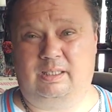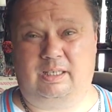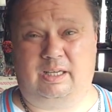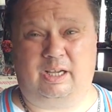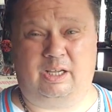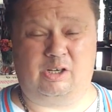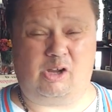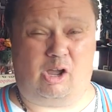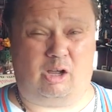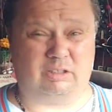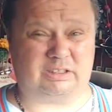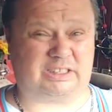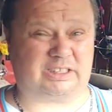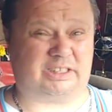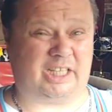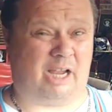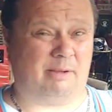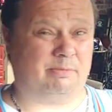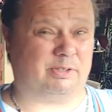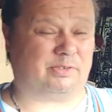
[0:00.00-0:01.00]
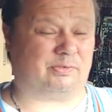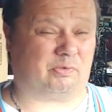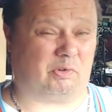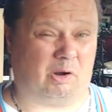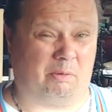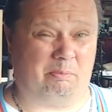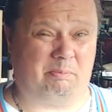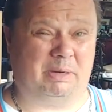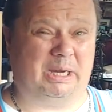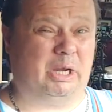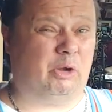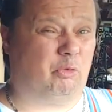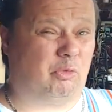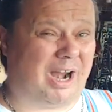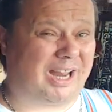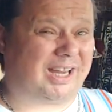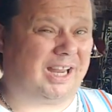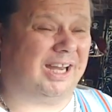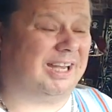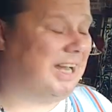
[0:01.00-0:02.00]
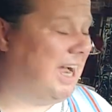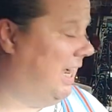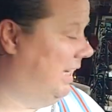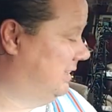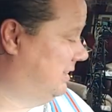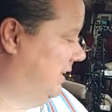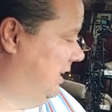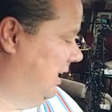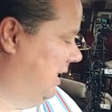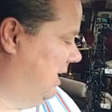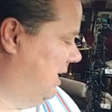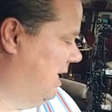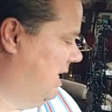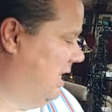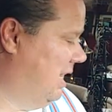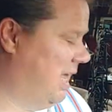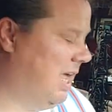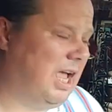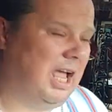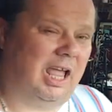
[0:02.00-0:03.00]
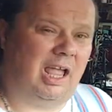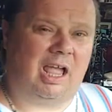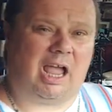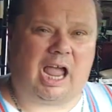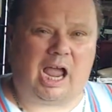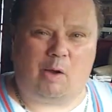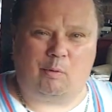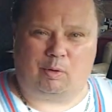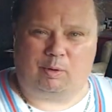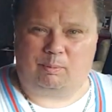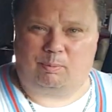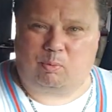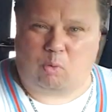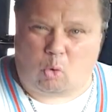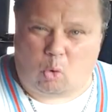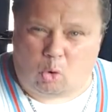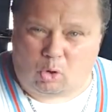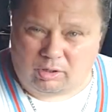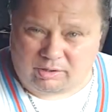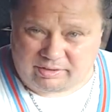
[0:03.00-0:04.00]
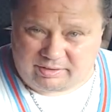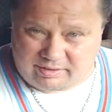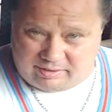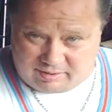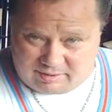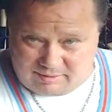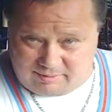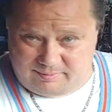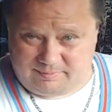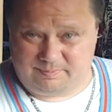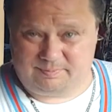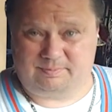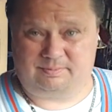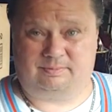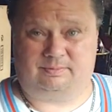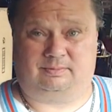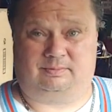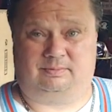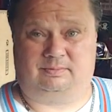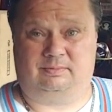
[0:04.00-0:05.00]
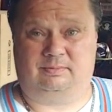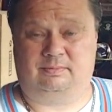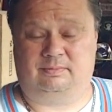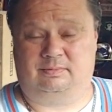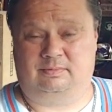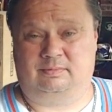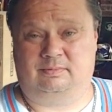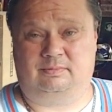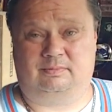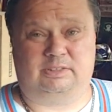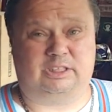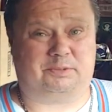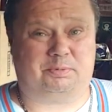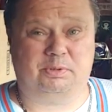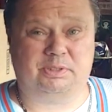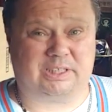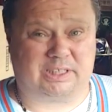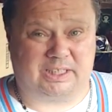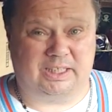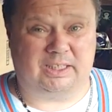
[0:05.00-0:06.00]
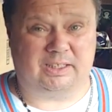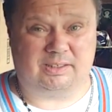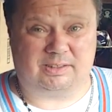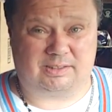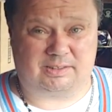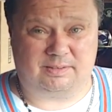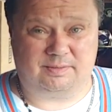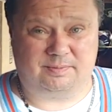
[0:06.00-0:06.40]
it all stems from me recognizing how important this music is.